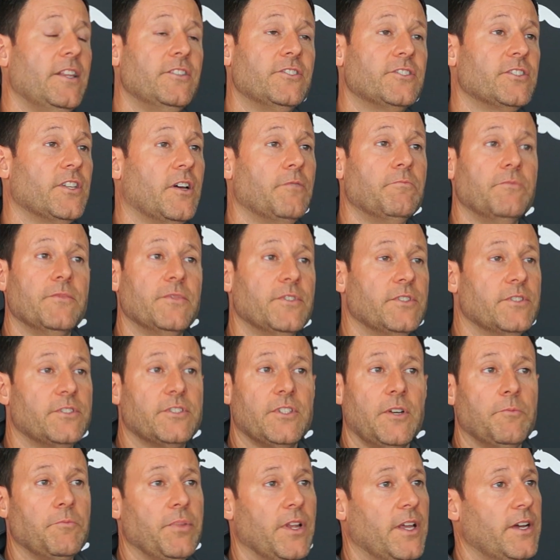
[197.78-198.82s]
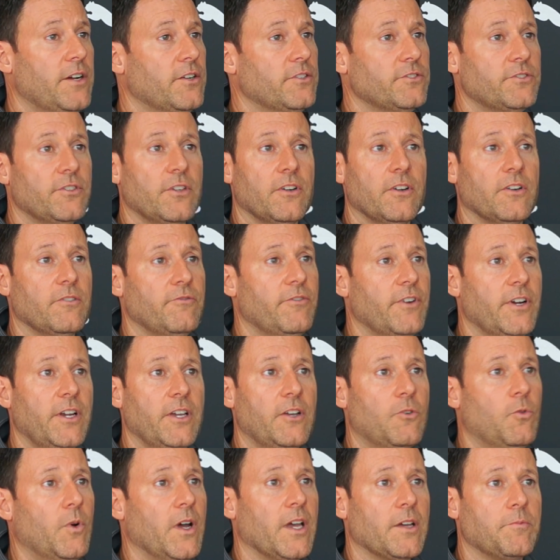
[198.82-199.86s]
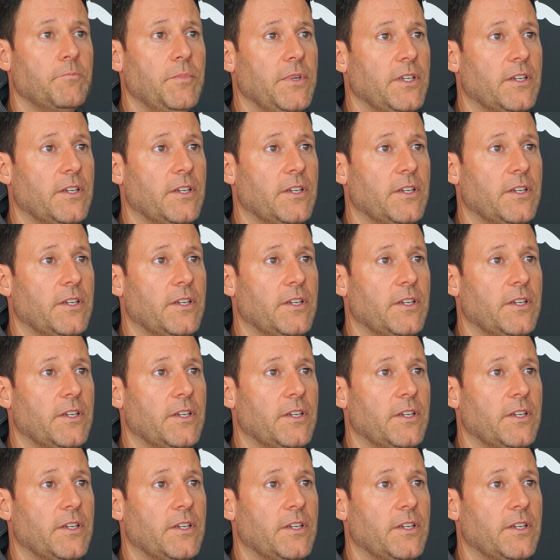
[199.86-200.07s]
then some players are very quick